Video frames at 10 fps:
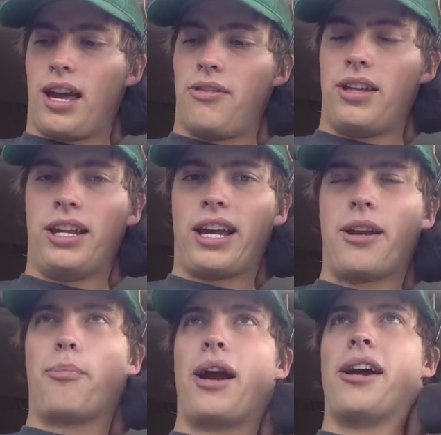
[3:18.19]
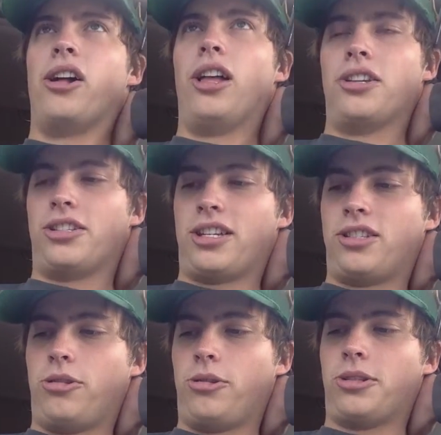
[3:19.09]
then he kind of parallels
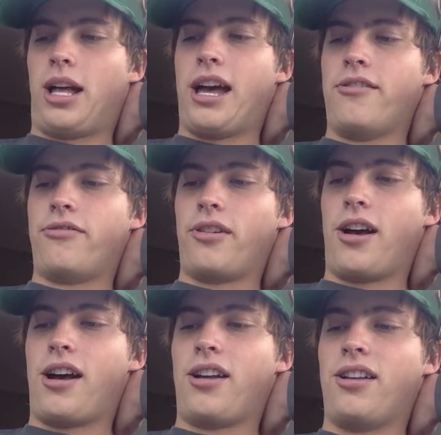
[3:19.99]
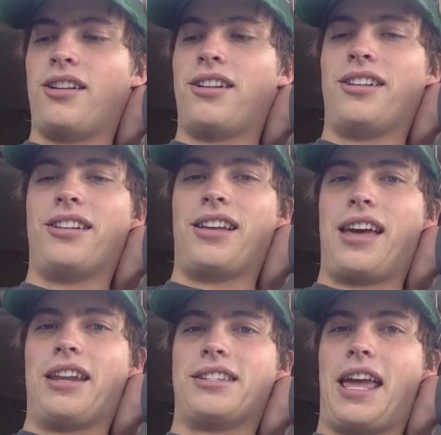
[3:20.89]
this to his life,
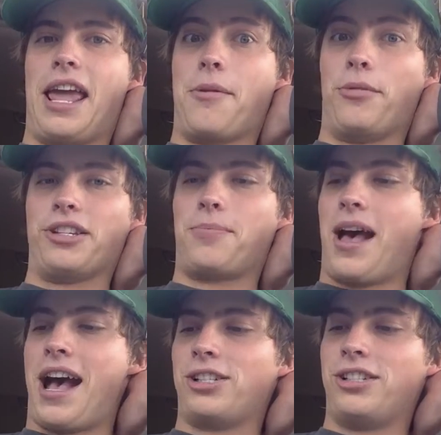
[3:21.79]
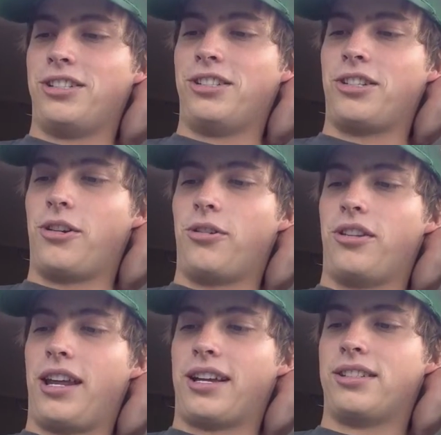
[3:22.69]
and his aimless passions. So
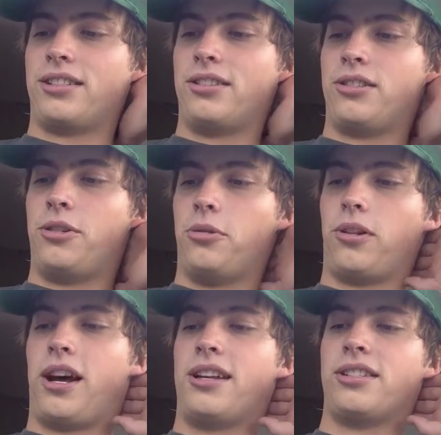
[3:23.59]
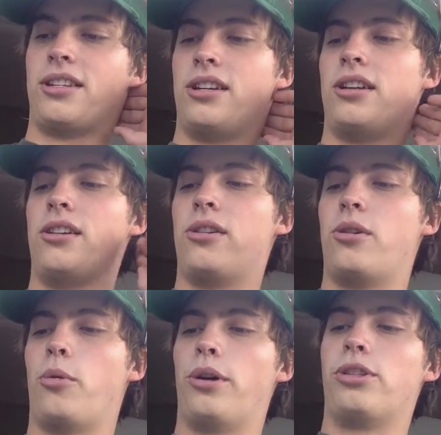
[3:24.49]
the next two lines,
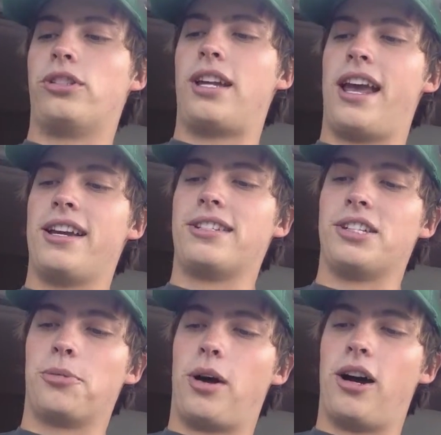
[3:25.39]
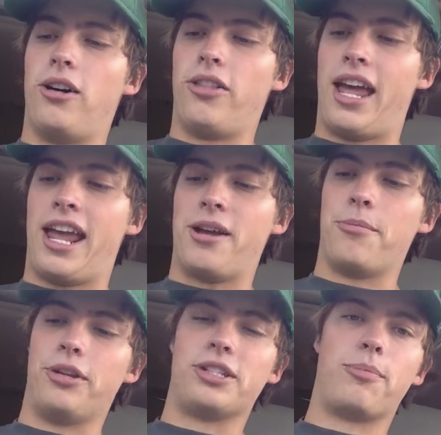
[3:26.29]
which takes as well the
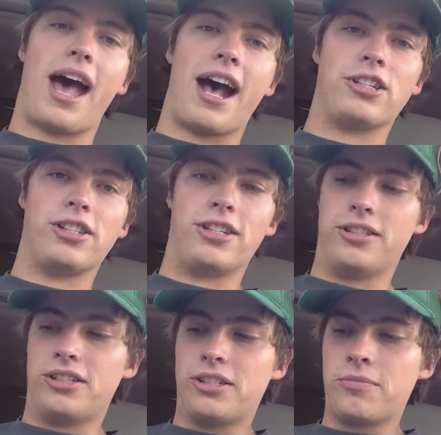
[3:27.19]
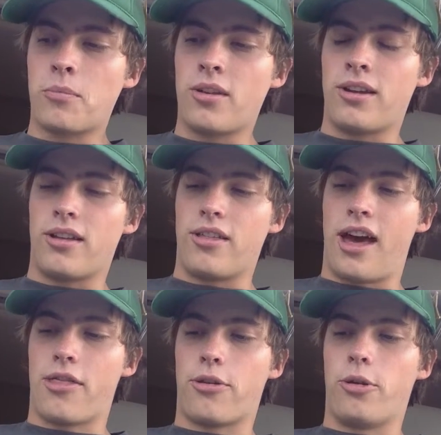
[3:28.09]
aimless passions
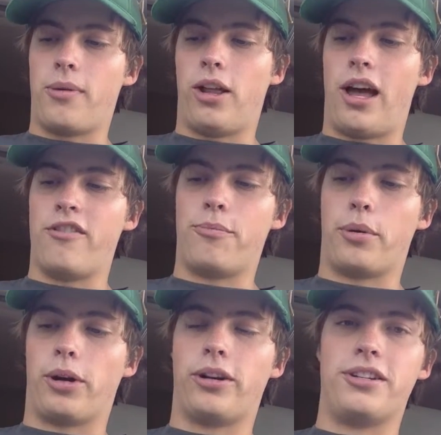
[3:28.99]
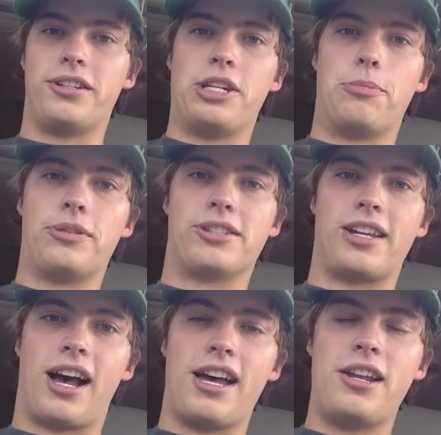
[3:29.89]
that through my life burned deep
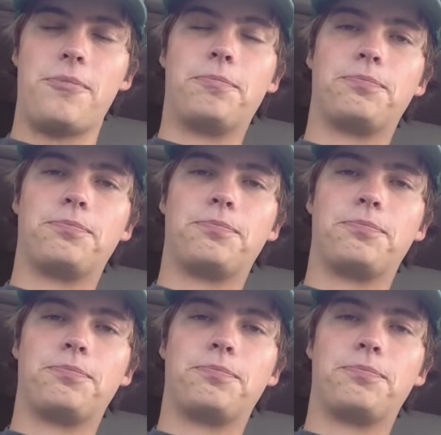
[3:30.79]
inside.